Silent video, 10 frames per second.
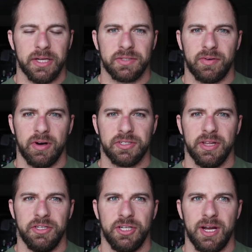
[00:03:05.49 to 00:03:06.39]
as far as
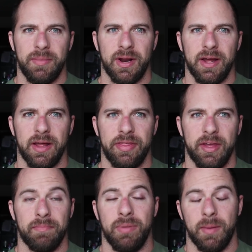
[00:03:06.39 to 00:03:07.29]
in the gym, and I
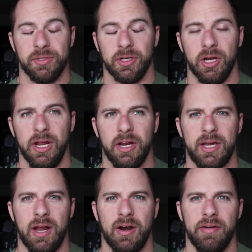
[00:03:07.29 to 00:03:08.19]
think pump's a good
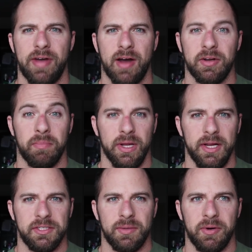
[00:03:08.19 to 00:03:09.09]
indicator of how
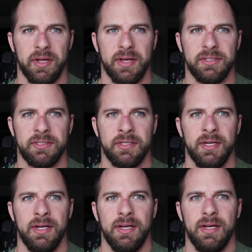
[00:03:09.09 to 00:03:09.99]
depleted someone is,
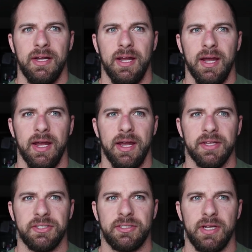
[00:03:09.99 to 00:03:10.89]
it
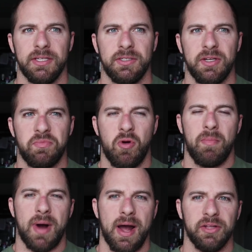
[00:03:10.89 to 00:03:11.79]
is, is, is more
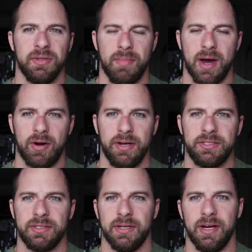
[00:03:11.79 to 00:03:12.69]
mild to
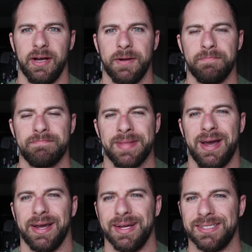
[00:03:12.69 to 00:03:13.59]
moderate. Um,
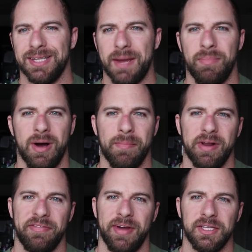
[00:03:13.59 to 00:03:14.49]
I get a slight pump,
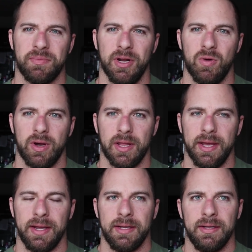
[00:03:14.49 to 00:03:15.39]
but it fades pretty
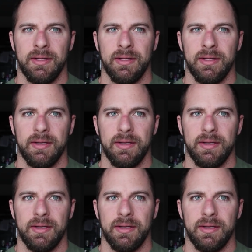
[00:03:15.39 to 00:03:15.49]
quickly.